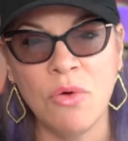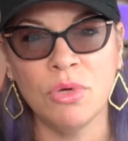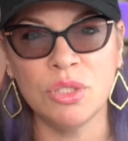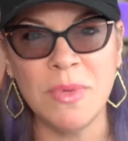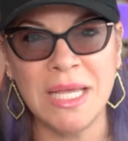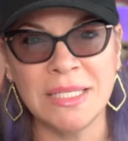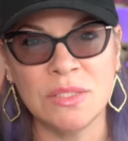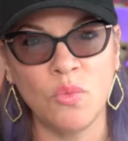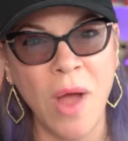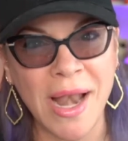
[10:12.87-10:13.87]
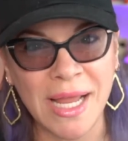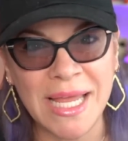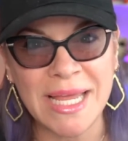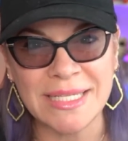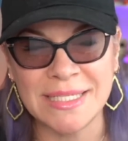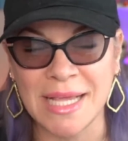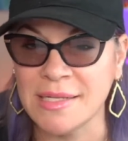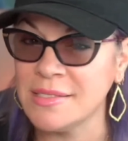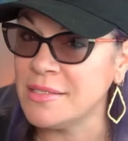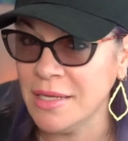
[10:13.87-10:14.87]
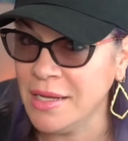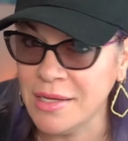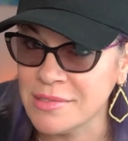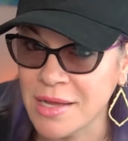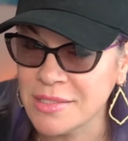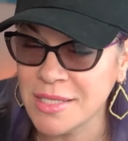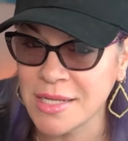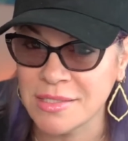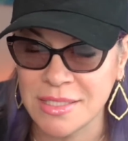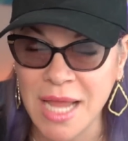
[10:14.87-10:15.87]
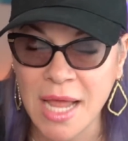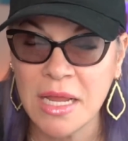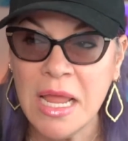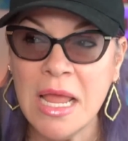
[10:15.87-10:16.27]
which means when he is sentenced, he is not sentenced yet,